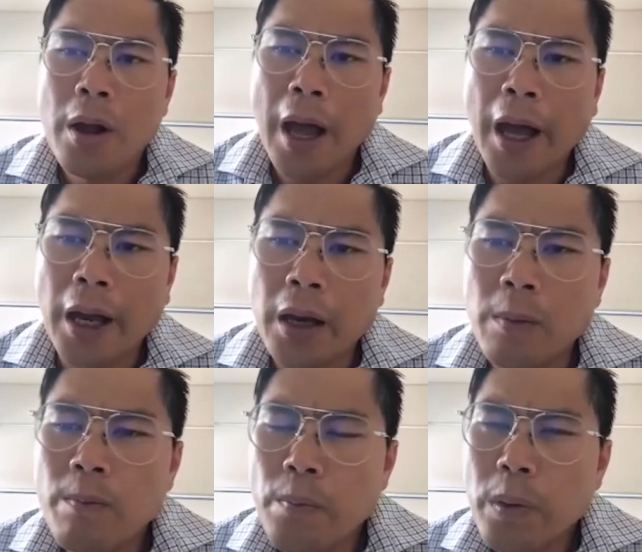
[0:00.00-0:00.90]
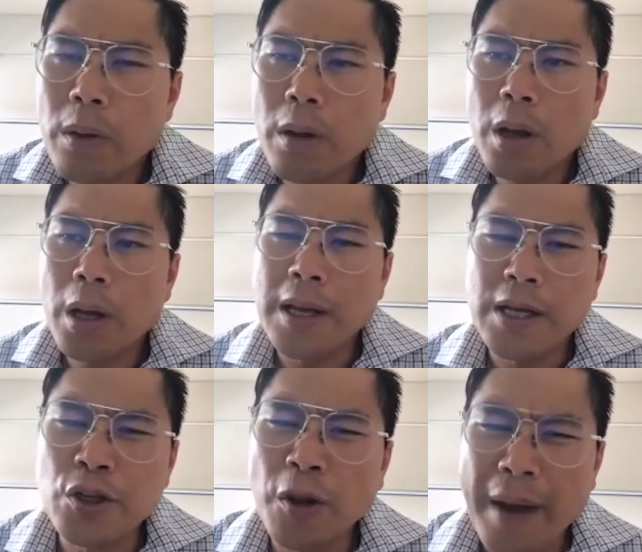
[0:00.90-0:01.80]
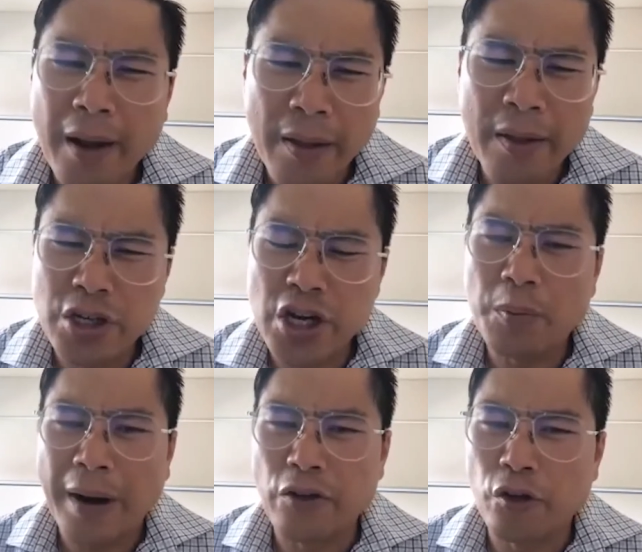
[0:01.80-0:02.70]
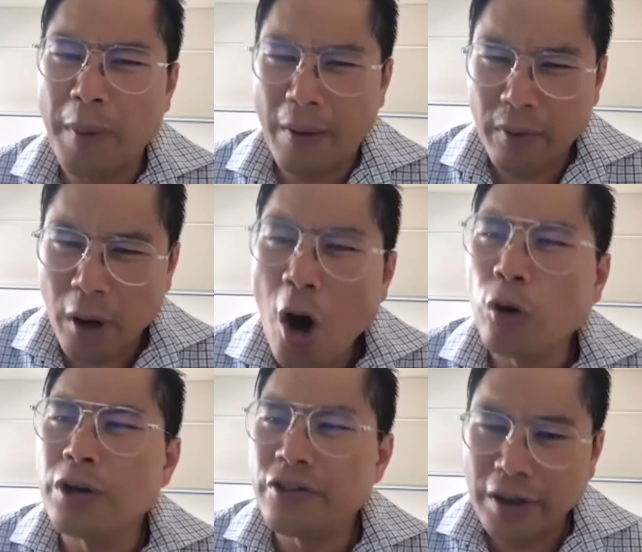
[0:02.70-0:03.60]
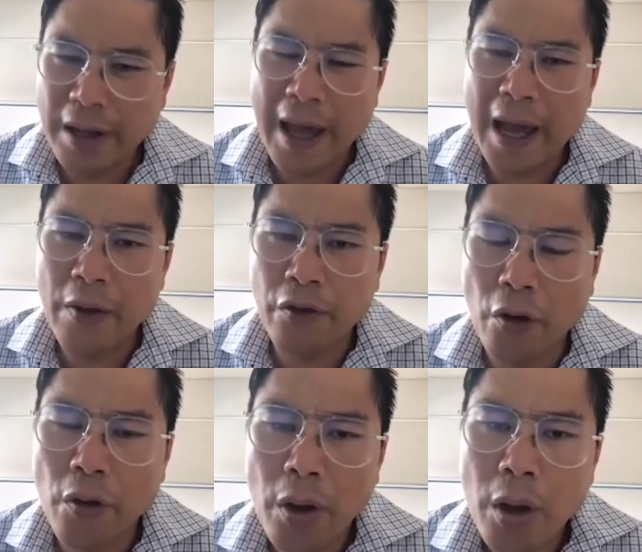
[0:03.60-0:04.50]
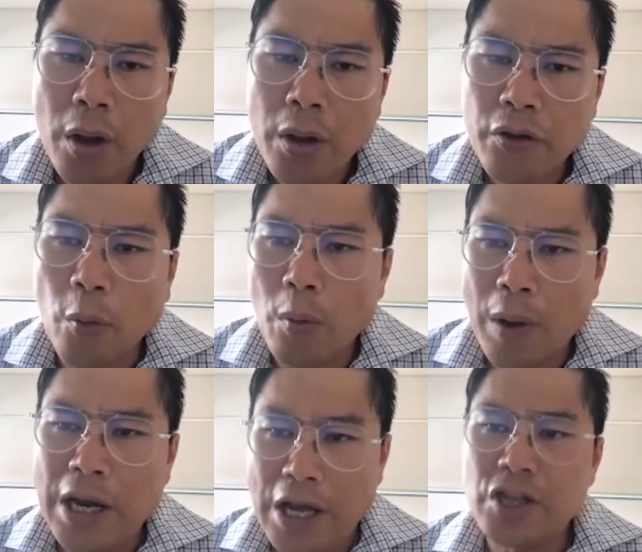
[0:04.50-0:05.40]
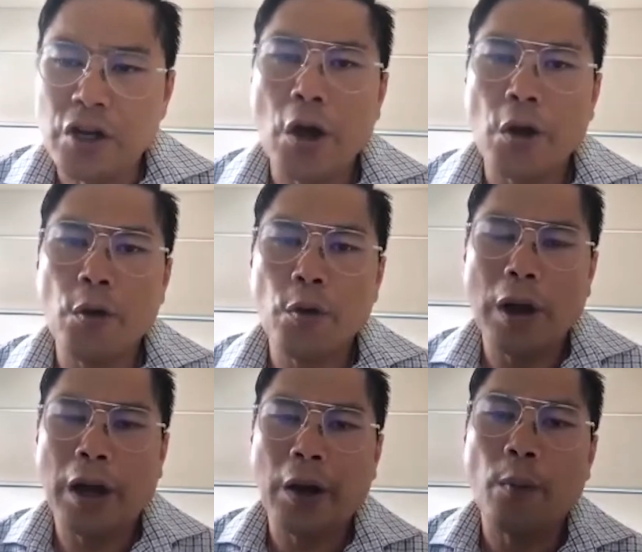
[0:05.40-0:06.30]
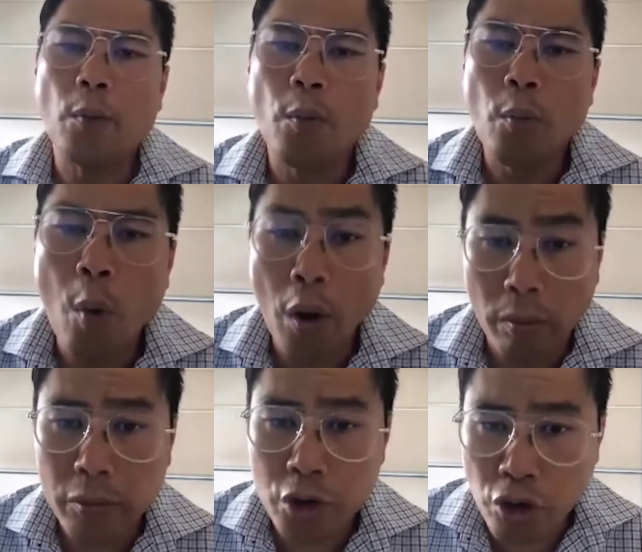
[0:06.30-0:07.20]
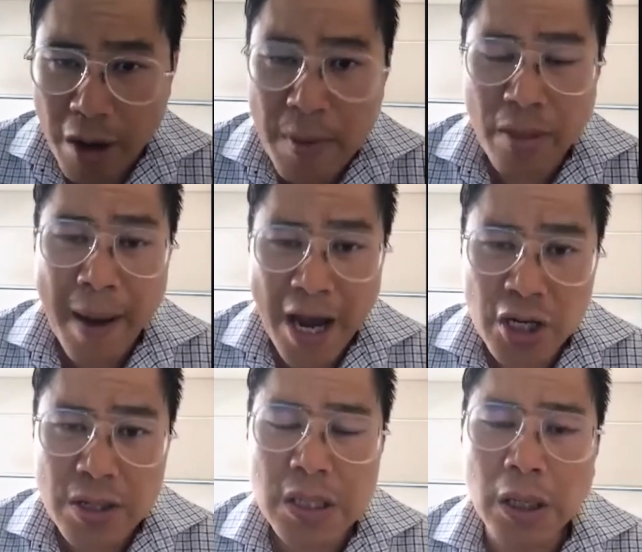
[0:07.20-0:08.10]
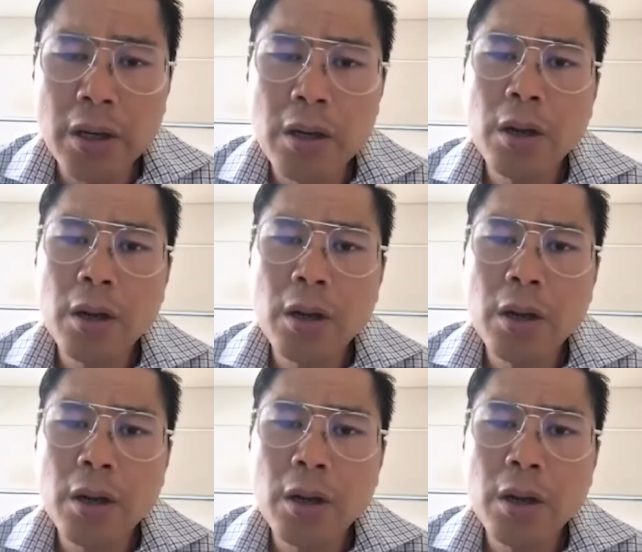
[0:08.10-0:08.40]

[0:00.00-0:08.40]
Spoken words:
And it's all about, I think in general practice, it's all about holistic care. So we need to know what treatment the patient is on,